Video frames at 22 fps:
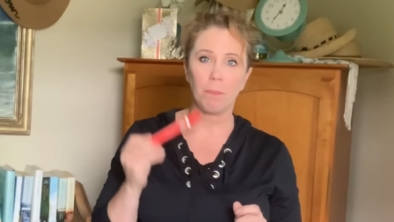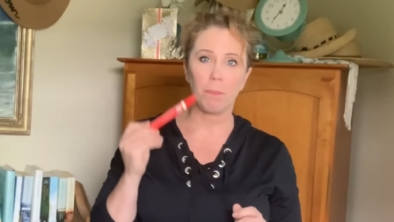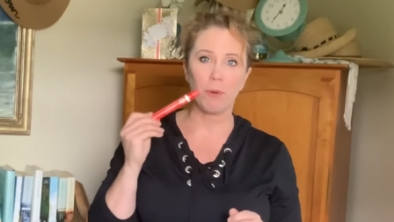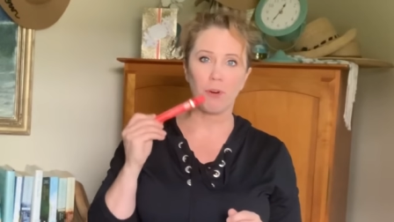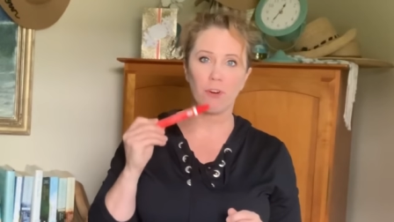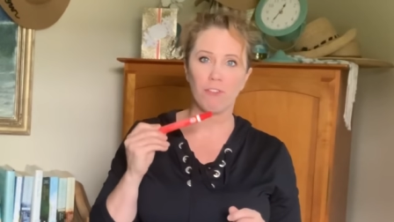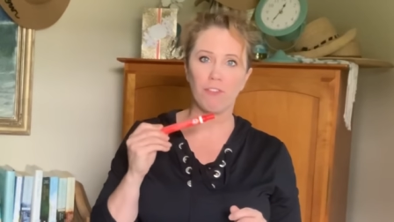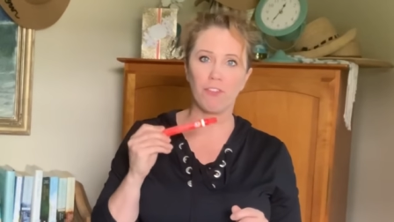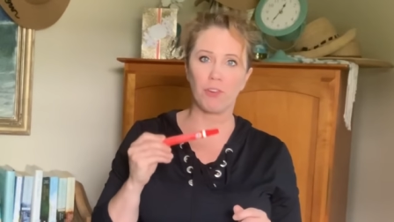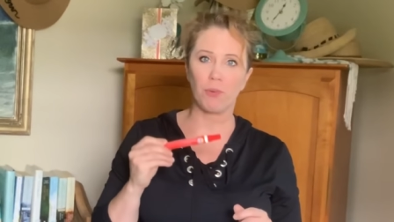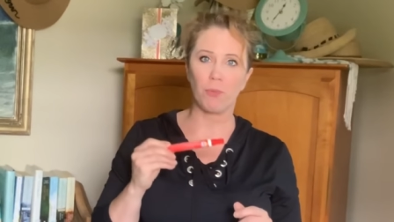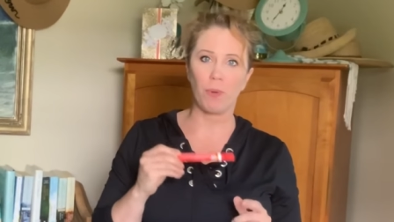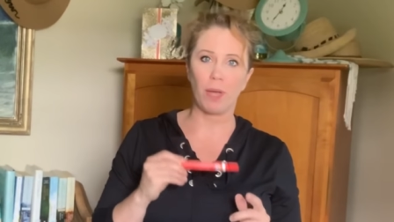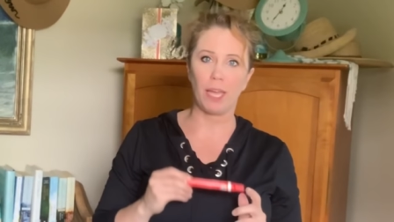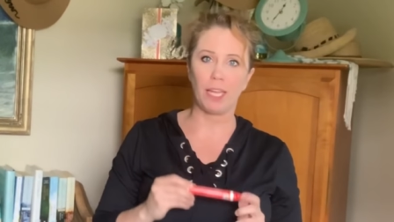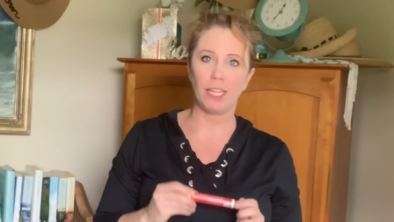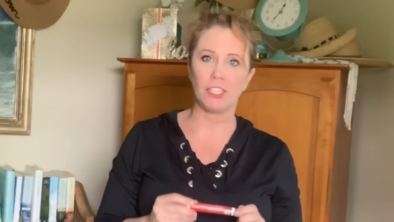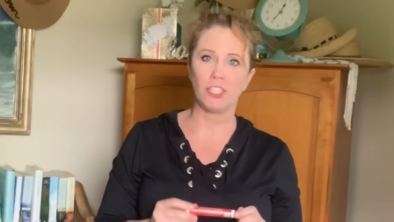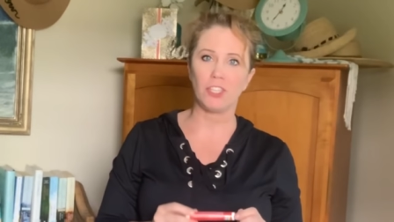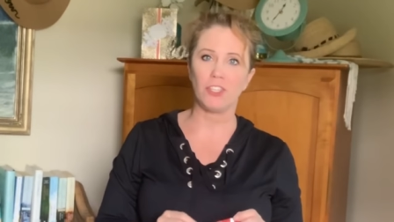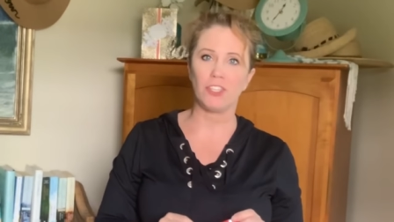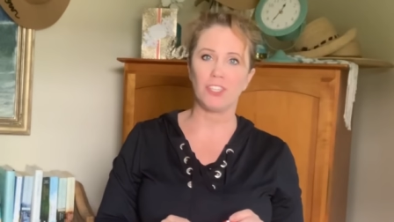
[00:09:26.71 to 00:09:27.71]
Perfect
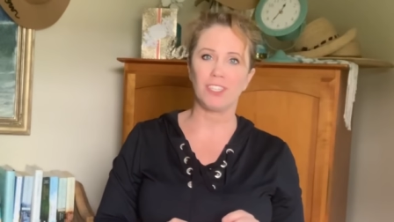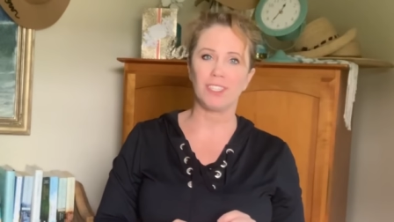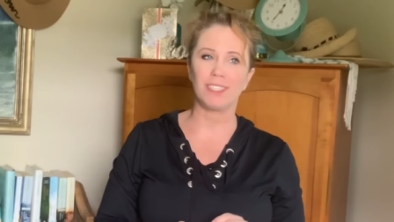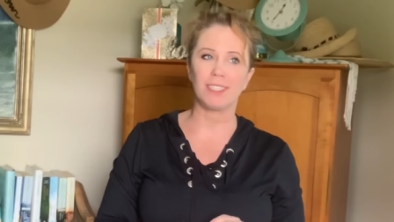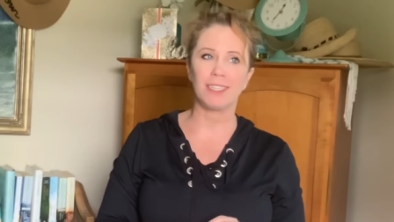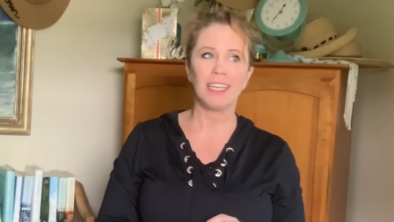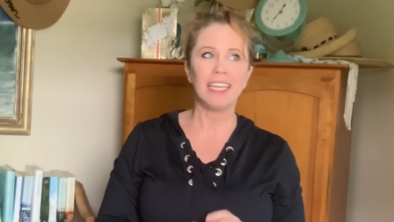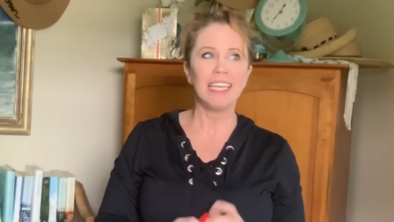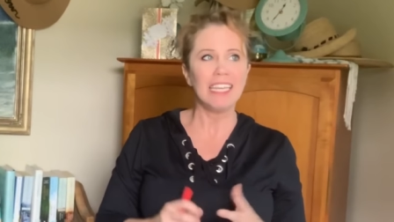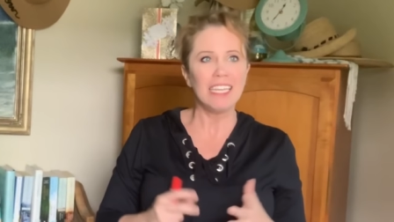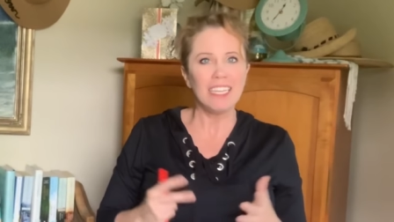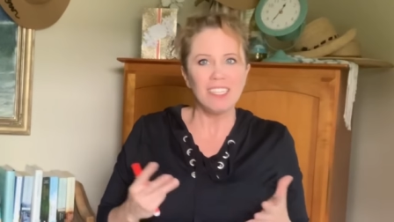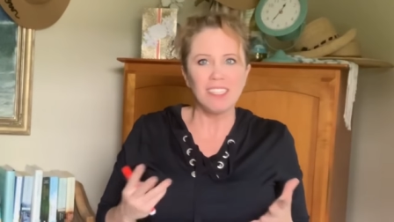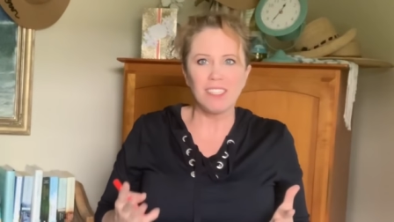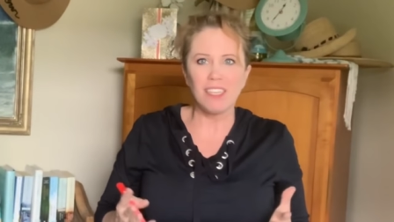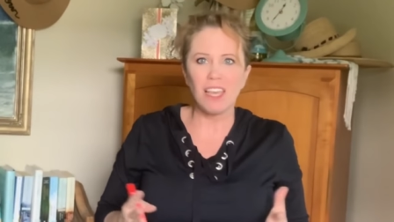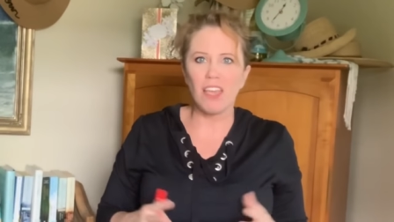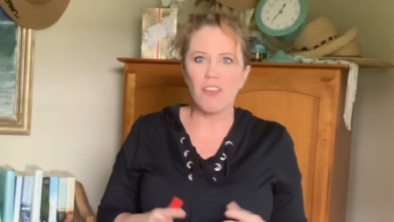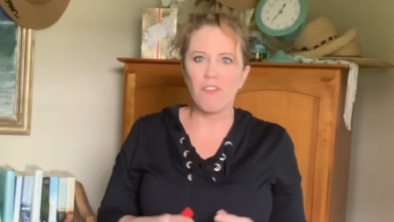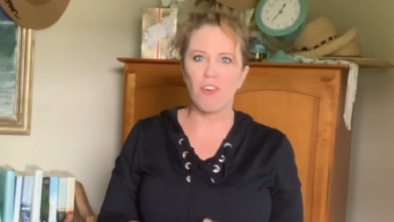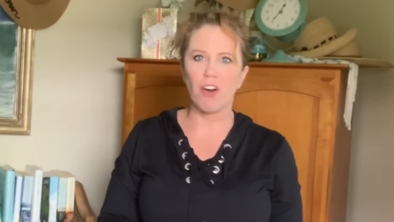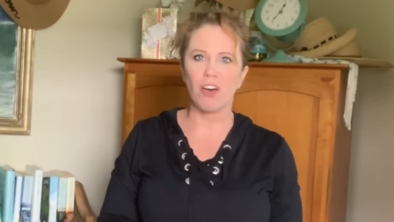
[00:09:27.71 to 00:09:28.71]
way to just
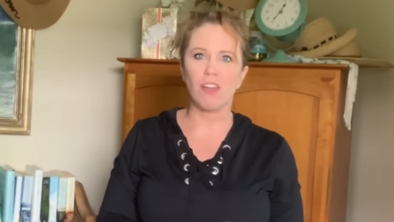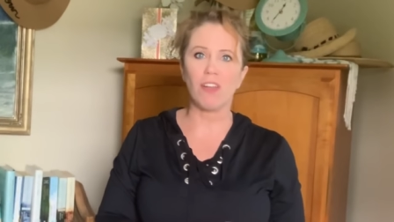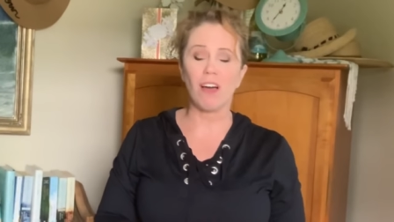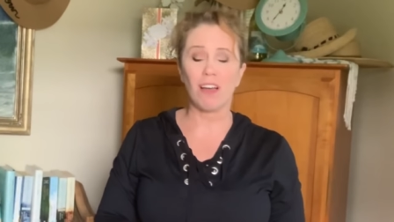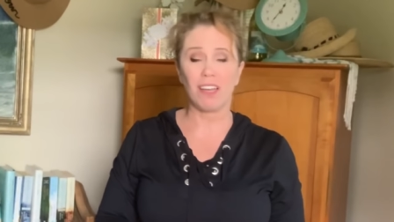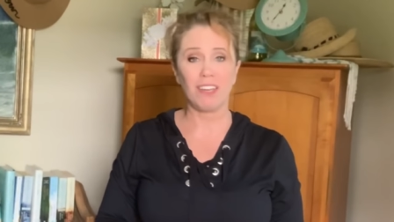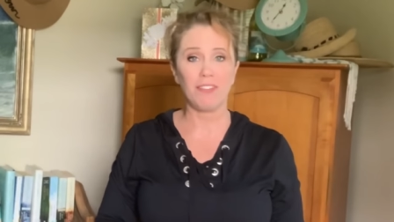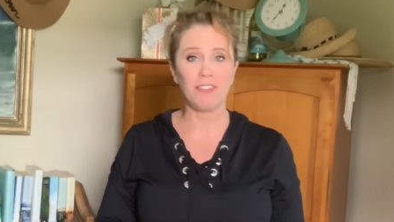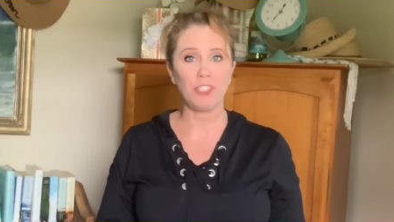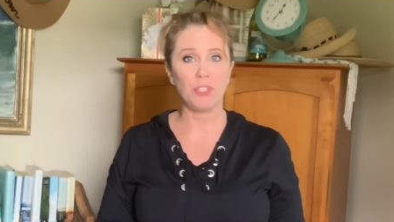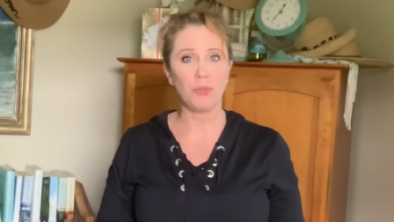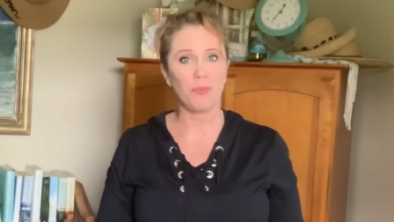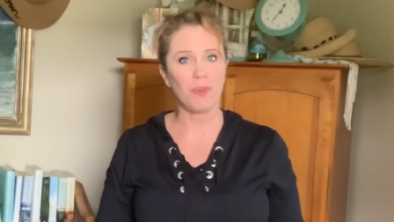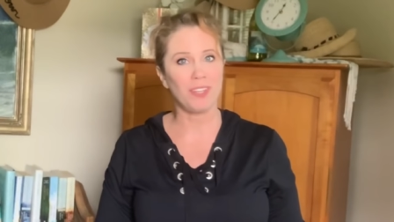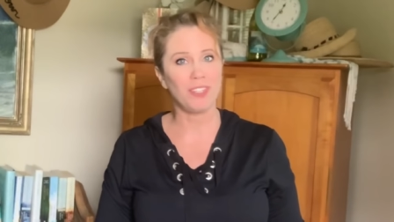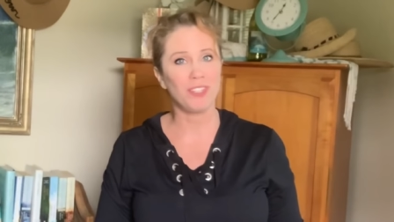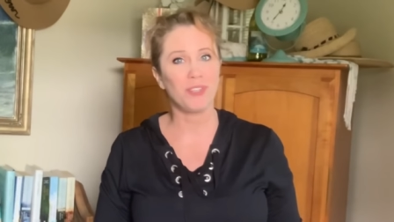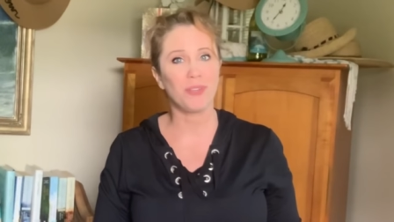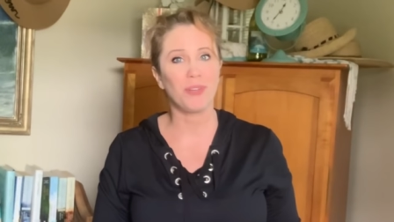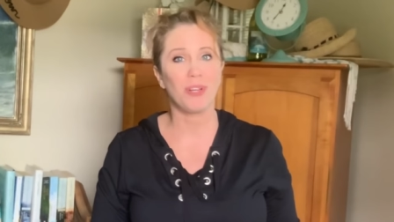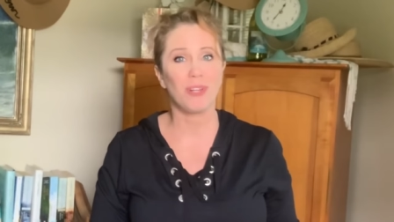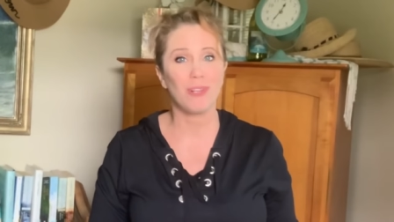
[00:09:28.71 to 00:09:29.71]
save on not having to
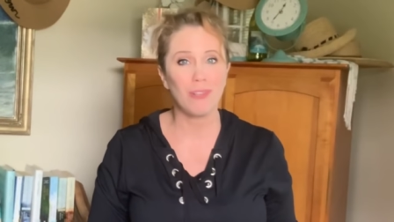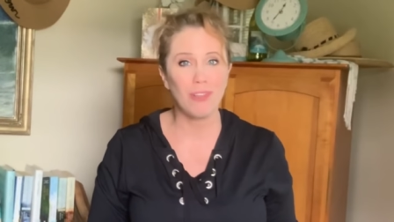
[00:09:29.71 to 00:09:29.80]
run to a